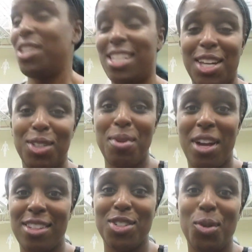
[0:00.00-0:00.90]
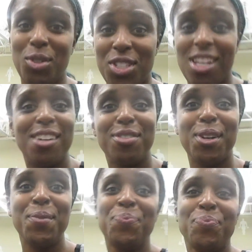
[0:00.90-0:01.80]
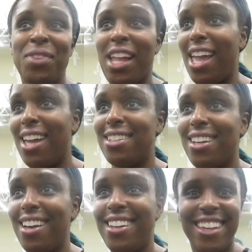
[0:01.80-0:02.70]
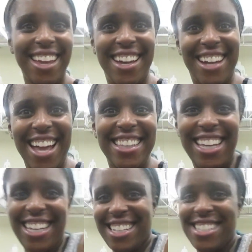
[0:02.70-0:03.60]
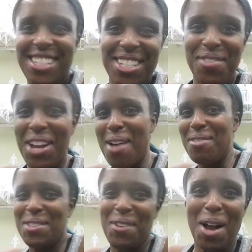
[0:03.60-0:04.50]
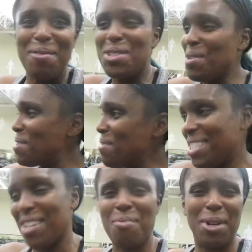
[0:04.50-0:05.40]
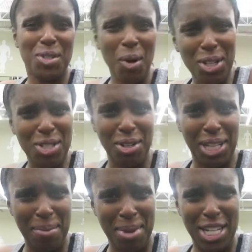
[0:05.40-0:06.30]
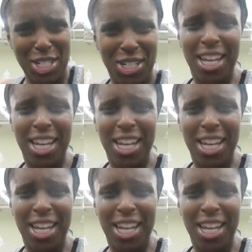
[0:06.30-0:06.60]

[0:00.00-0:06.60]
just killed me on the shoulder stuff. And uh, yeah, I like it because it's a different atmosphere. I'm enjoying myself. My shoulders hurt like a bitch.